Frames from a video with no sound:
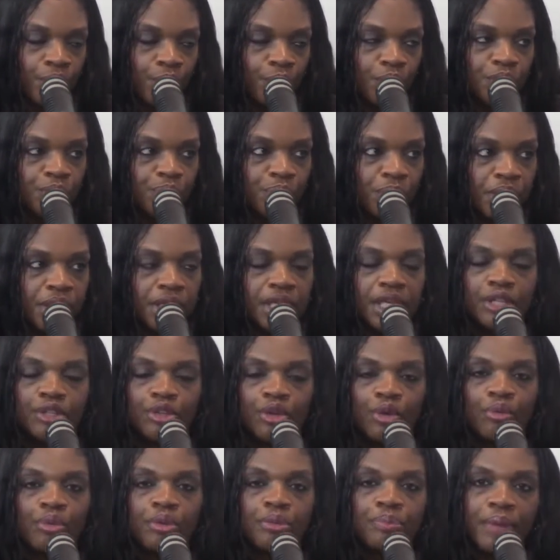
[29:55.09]
with money and
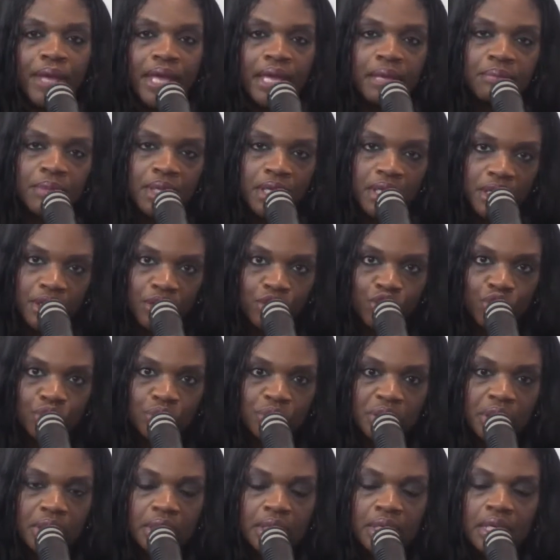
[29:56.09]
your repayment
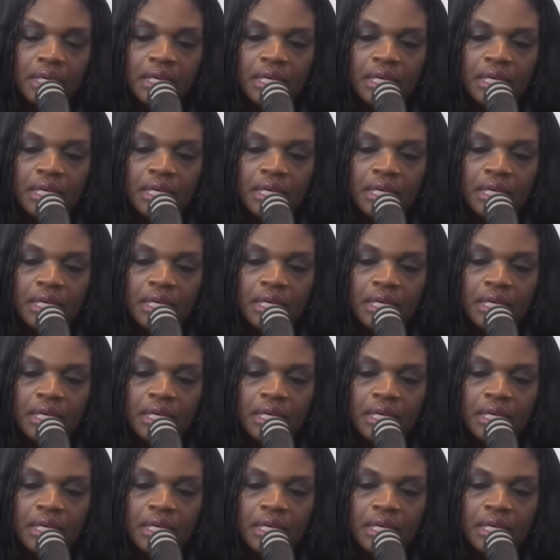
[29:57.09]
history.